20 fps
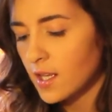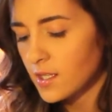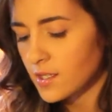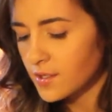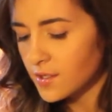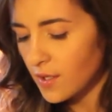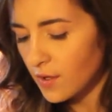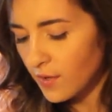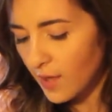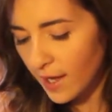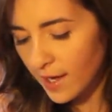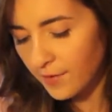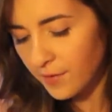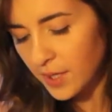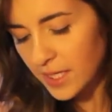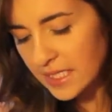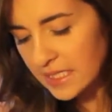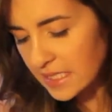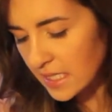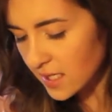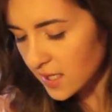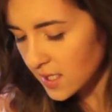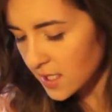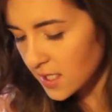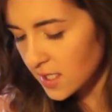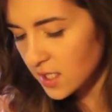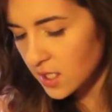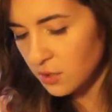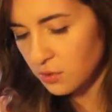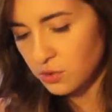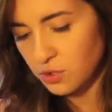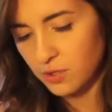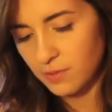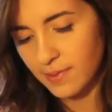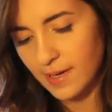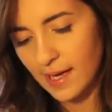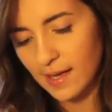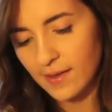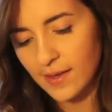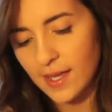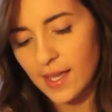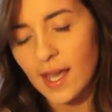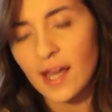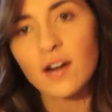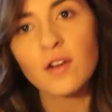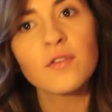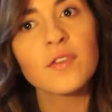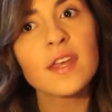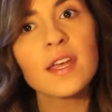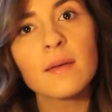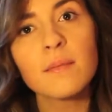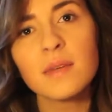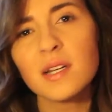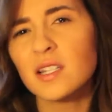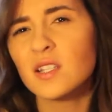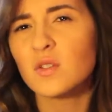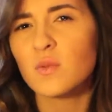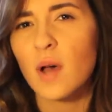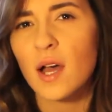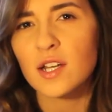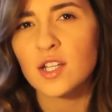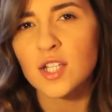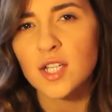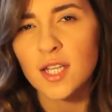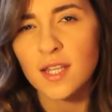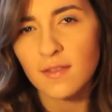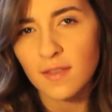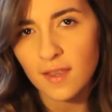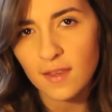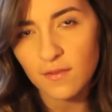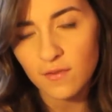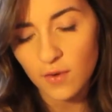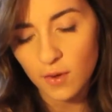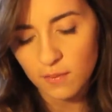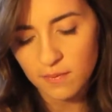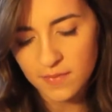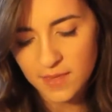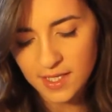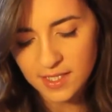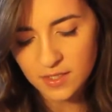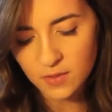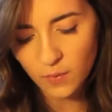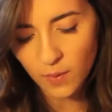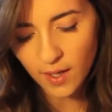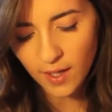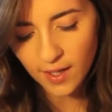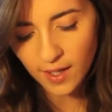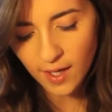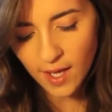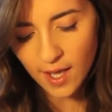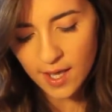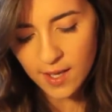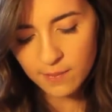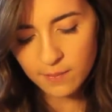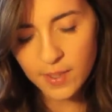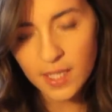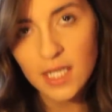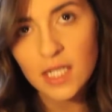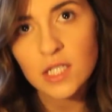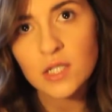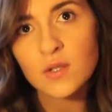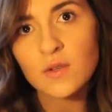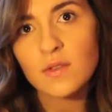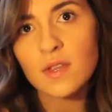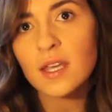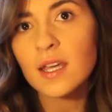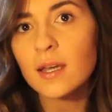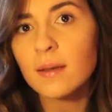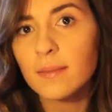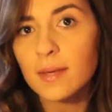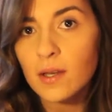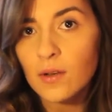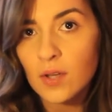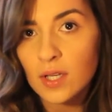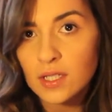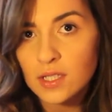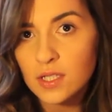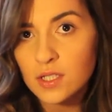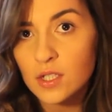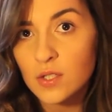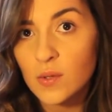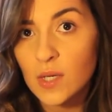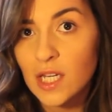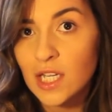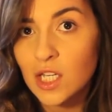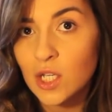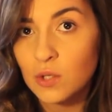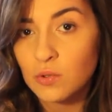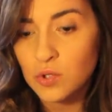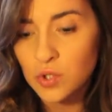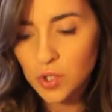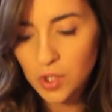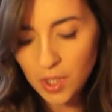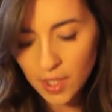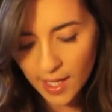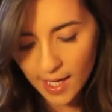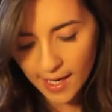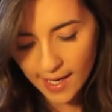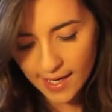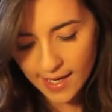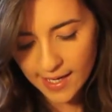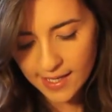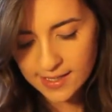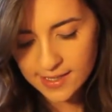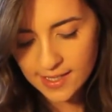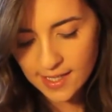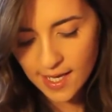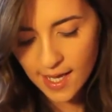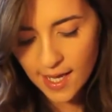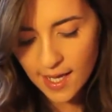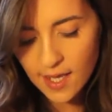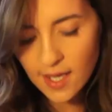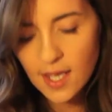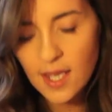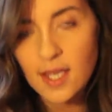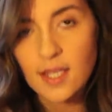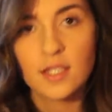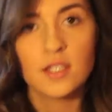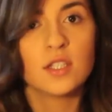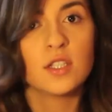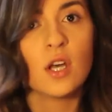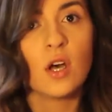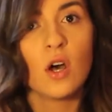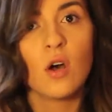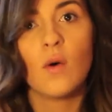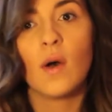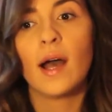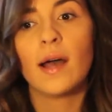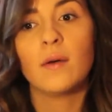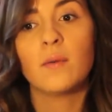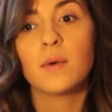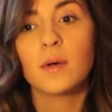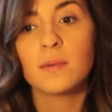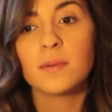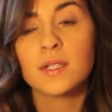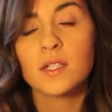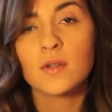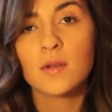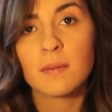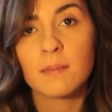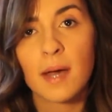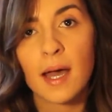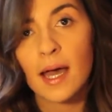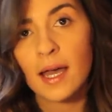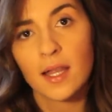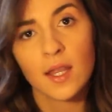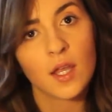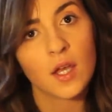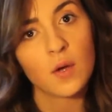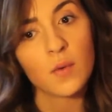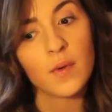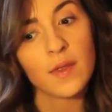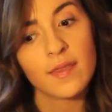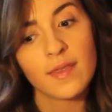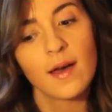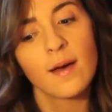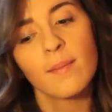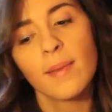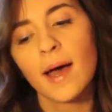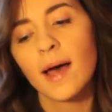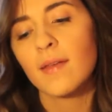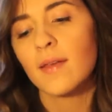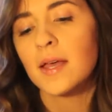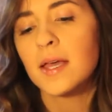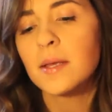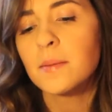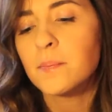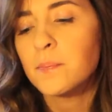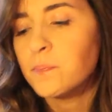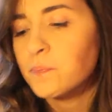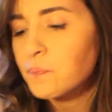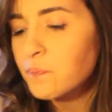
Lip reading: So that was the neutral palette. I don't think I'm going to swatch anything from this one, but I do think I'm going to do a neutral eye today. So I will be doing my eye look with that palette.